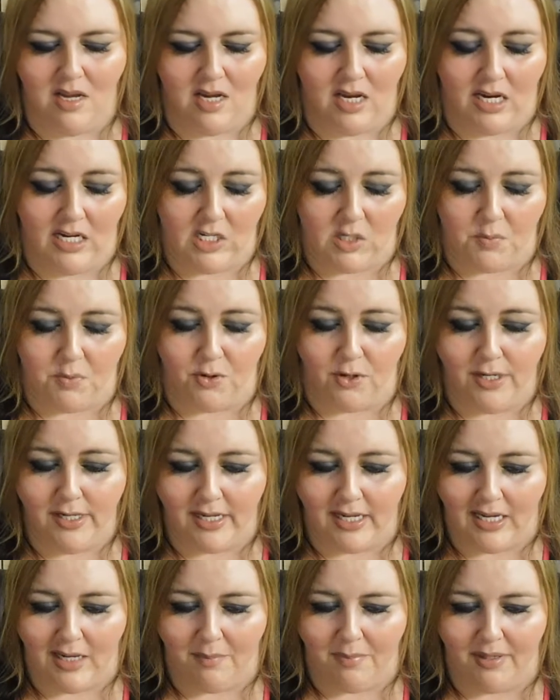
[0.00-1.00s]
It's
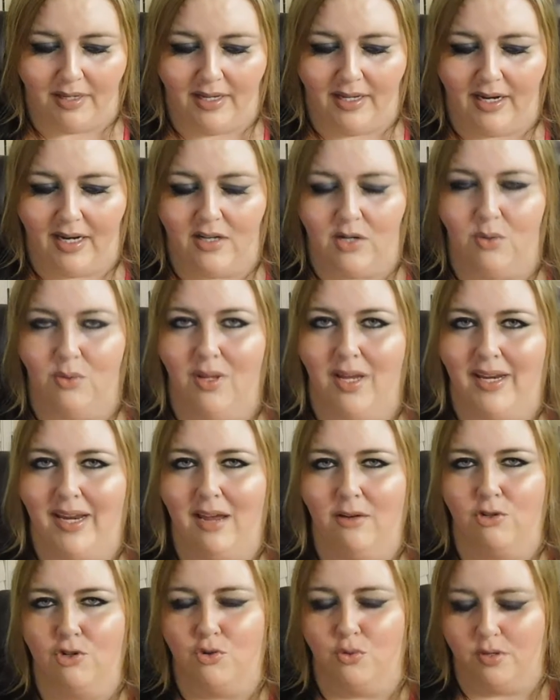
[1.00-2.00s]
pretty, but I don't like
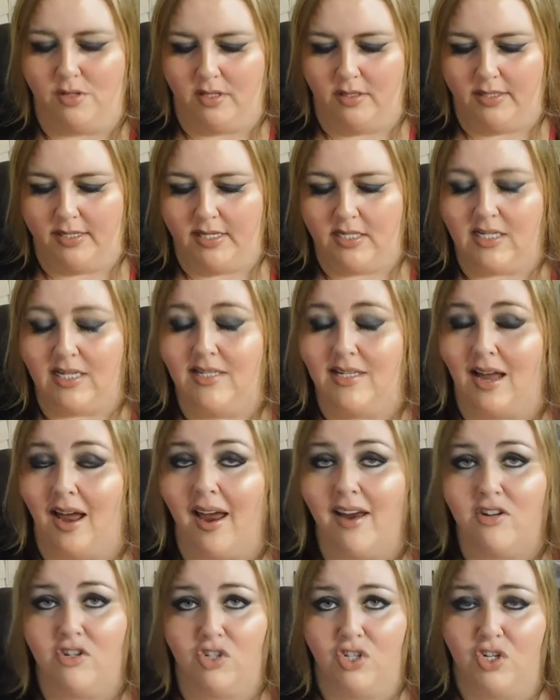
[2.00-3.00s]
how short the lid is because
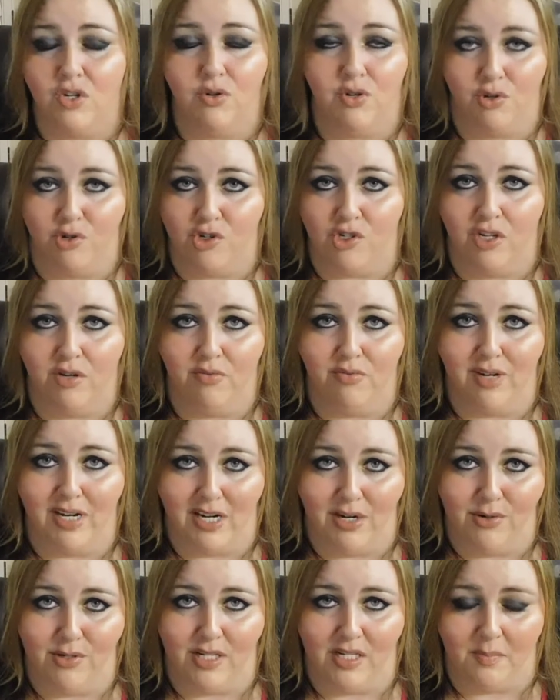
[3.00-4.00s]
I actually do usually
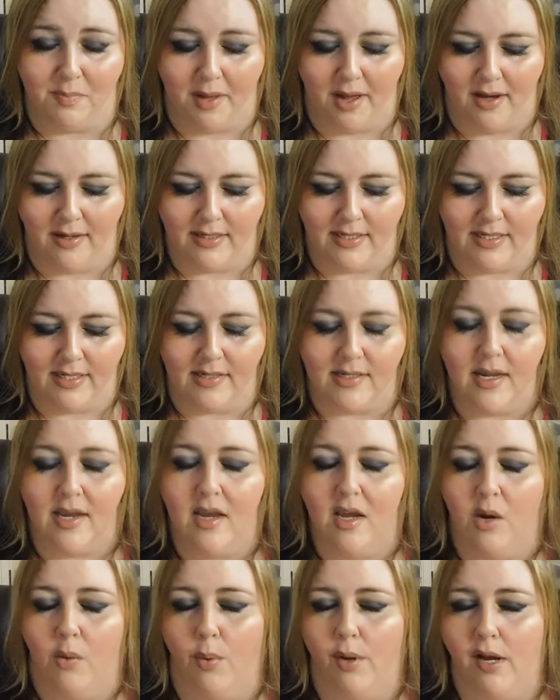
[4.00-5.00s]
reuse these boxes.
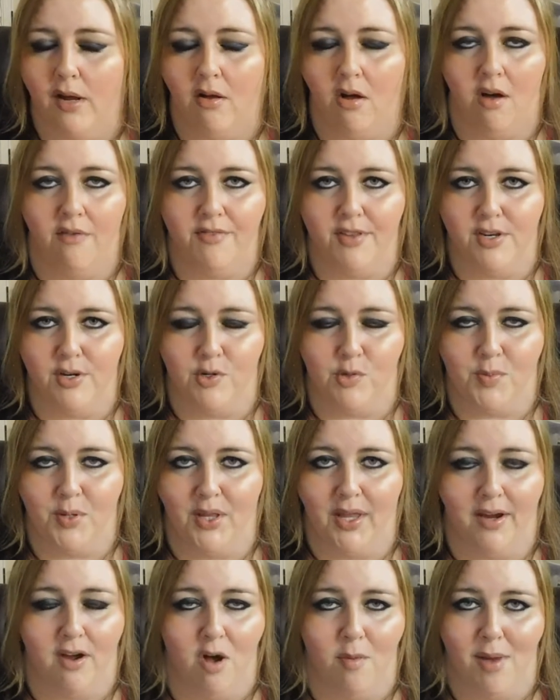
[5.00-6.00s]
What I'll often do is put
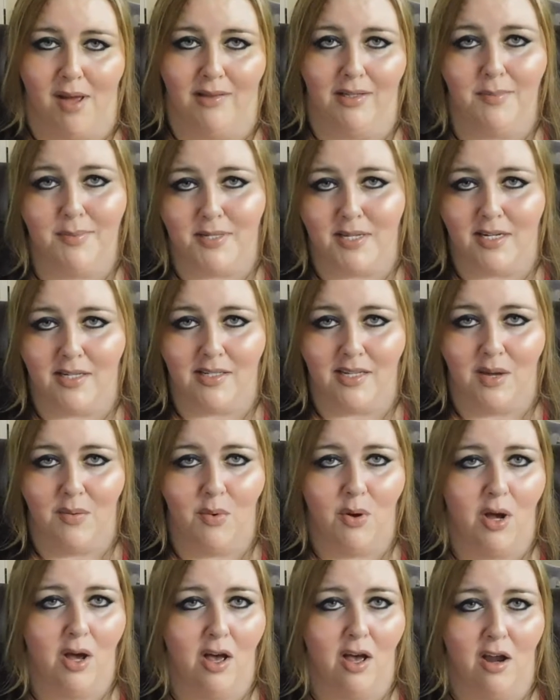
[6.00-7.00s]
like all my lipsticks in
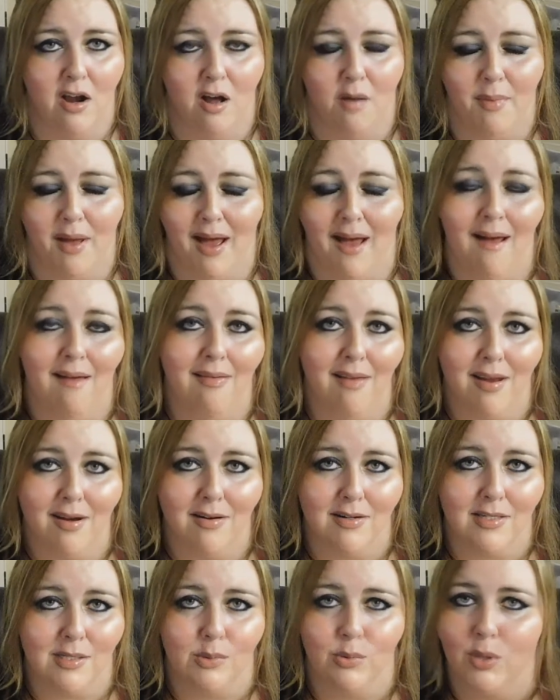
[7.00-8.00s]
one, all my
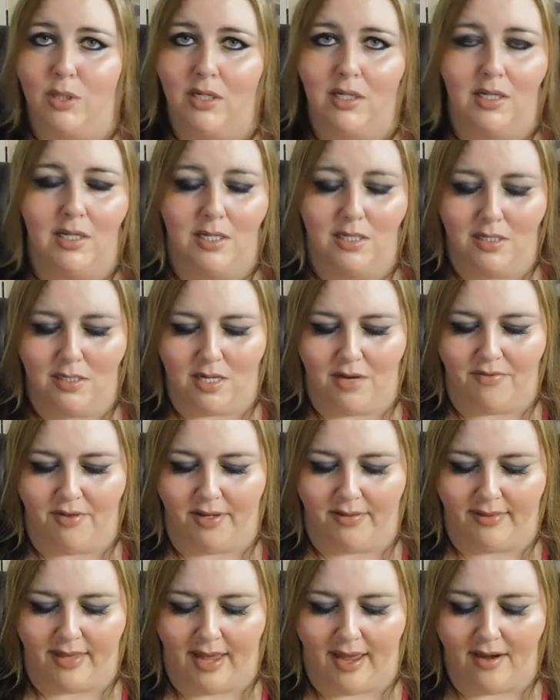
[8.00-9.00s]
eyeliners in one, stuff
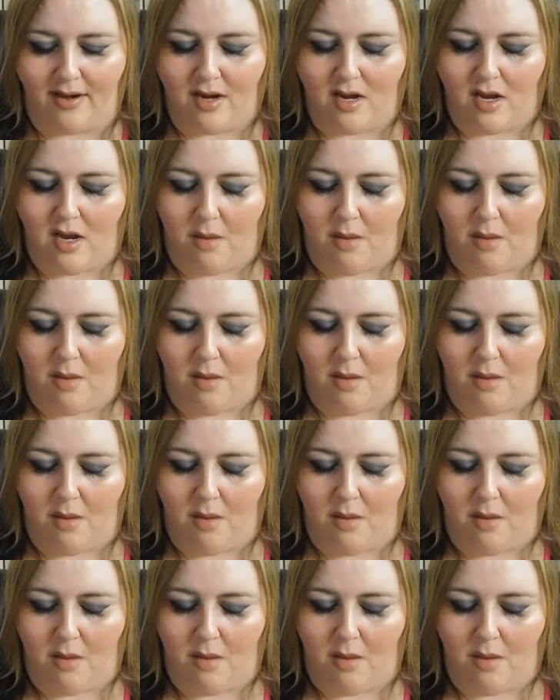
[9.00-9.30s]
like that.